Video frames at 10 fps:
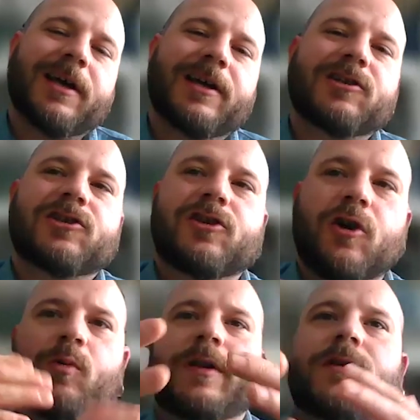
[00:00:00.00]
show
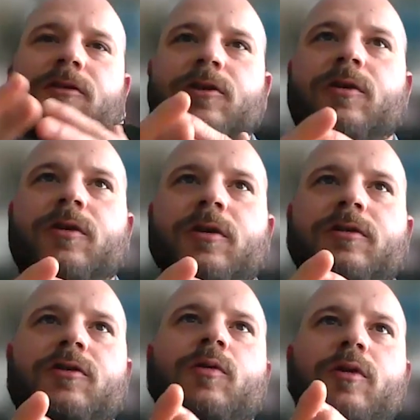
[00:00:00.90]
with your
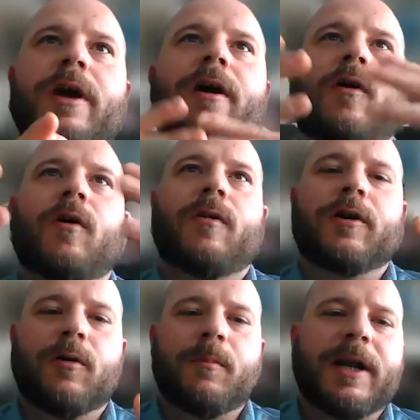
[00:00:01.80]
to the other
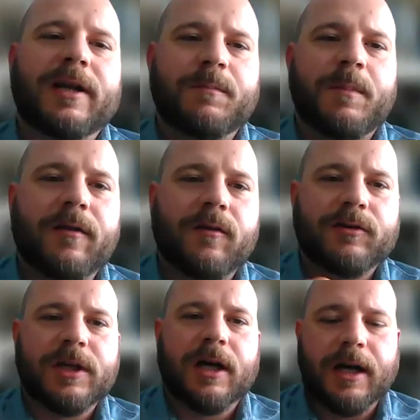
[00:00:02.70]
companies
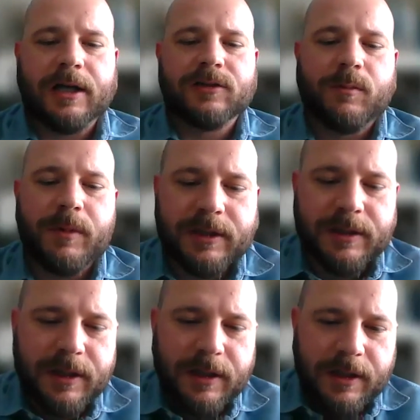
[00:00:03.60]
vendors and customer,
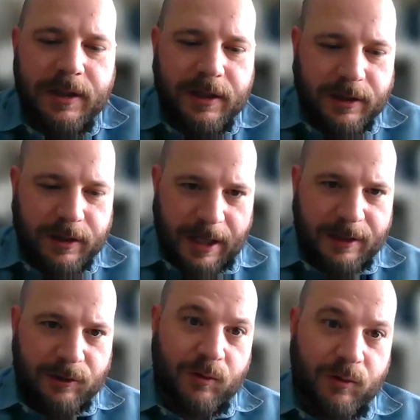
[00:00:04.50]

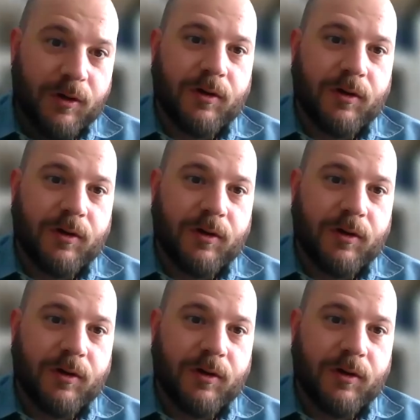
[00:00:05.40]
and you